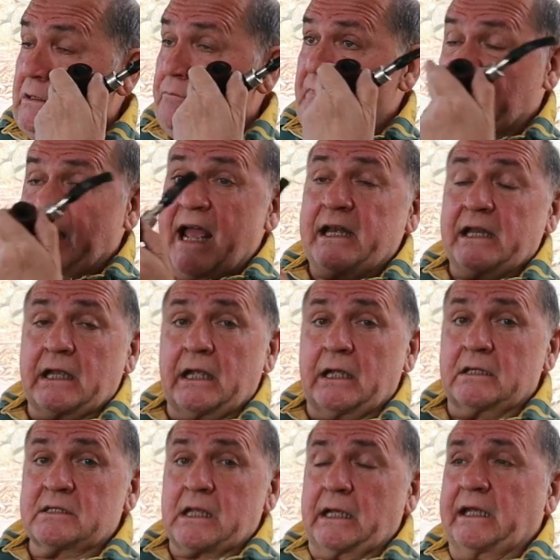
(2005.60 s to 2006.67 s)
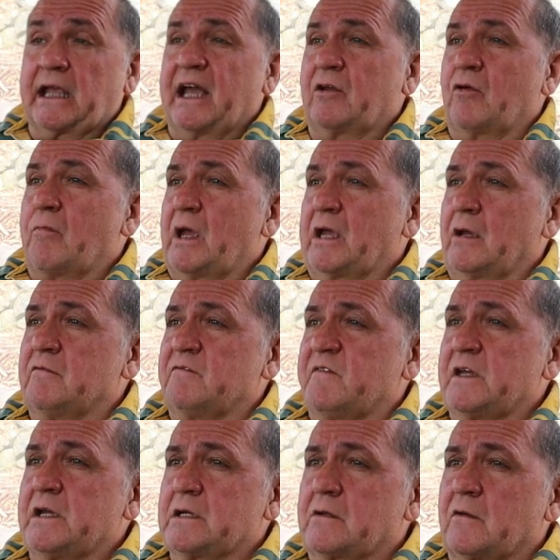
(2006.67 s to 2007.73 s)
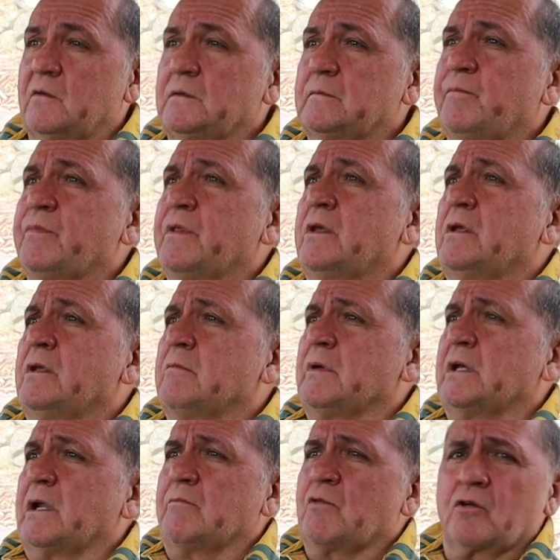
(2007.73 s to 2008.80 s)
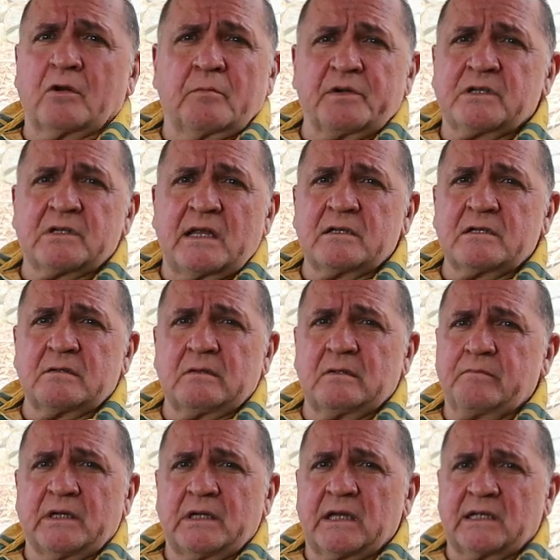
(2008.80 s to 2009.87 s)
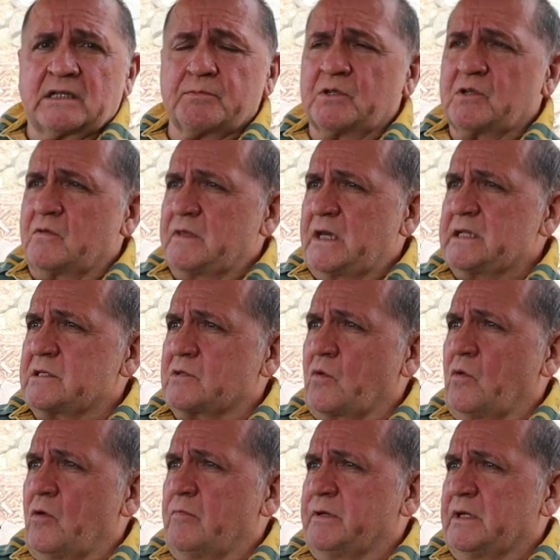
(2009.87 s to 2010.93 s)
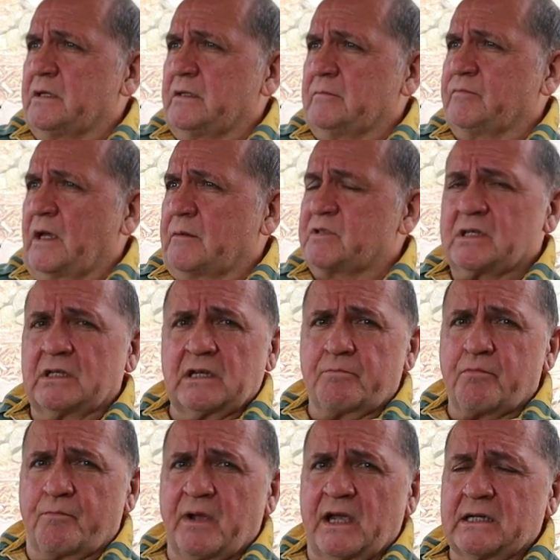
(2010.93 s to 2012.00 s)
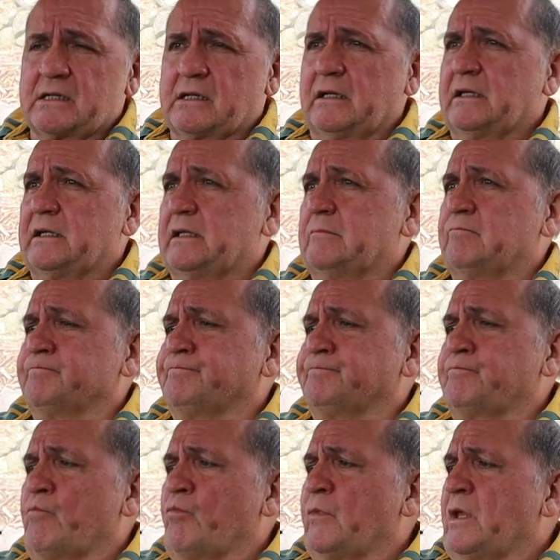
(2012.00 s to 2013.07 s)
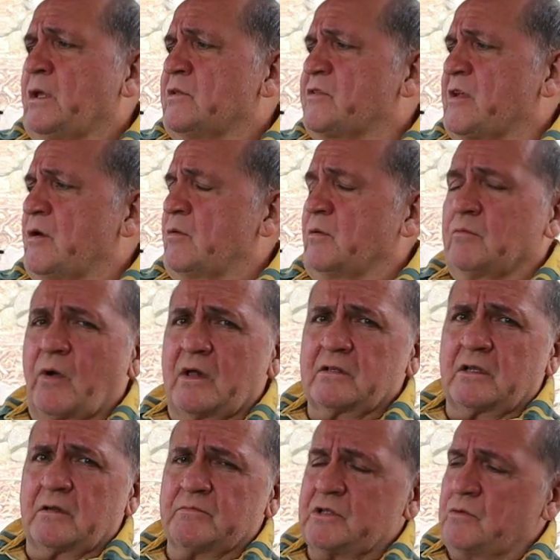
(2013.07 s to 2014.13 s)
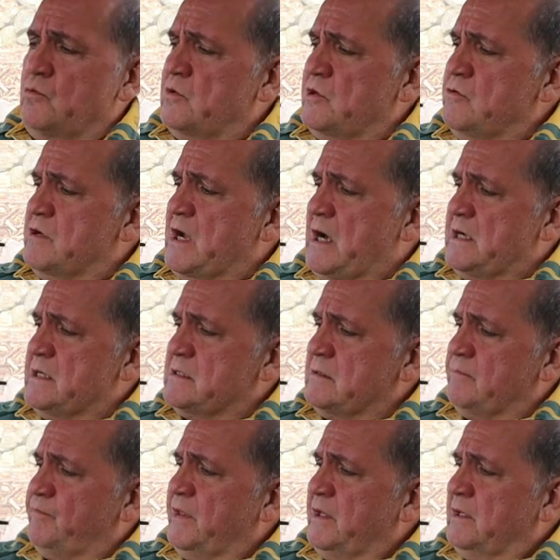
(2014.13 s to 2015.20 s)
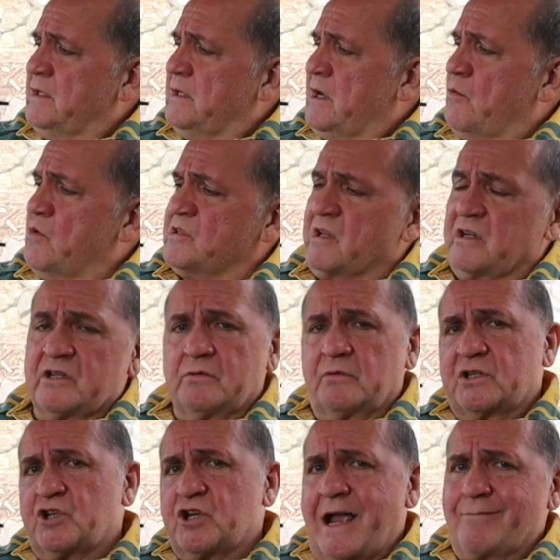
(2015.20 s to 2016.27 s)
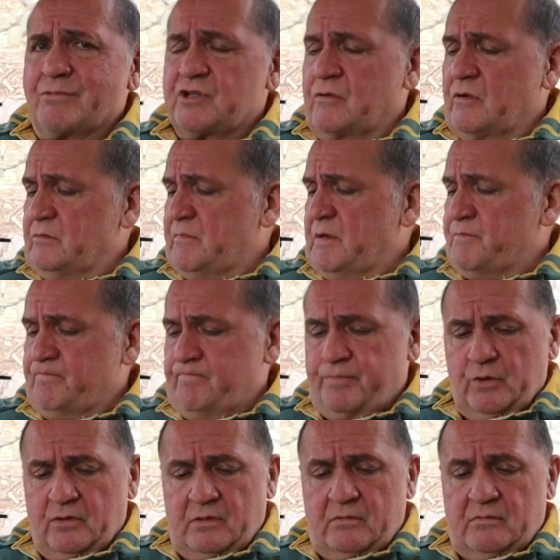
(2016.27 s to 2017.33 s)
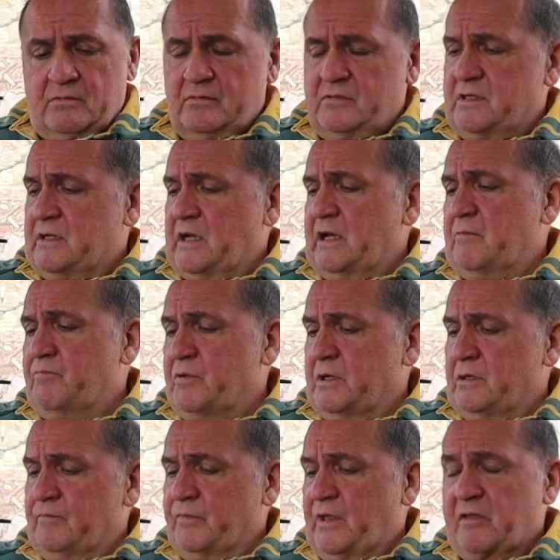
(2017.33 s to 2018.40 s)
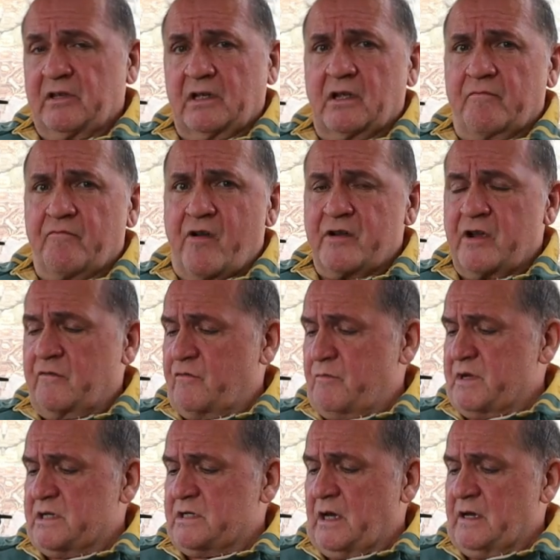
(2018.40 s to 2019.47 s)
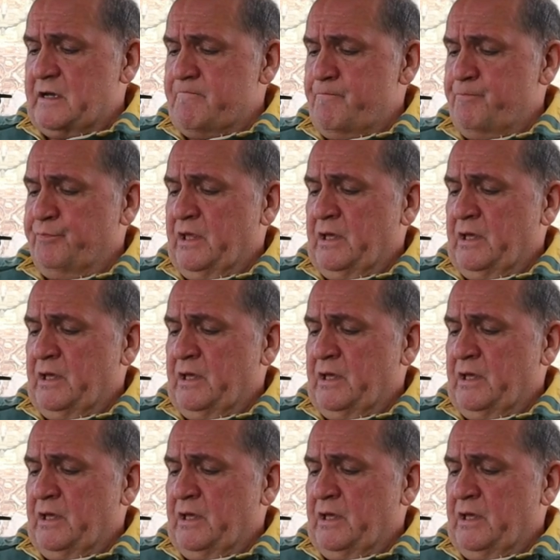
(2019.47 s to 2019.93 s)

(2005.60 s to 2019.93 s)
mechanicking as I can on my own vehicle, but I'm not going to pretend to be an expert on that score, but I'm certainly prepared to learn. So welcome to all you guys. I was going to do a chapter on my book today, but I think I've run over my time.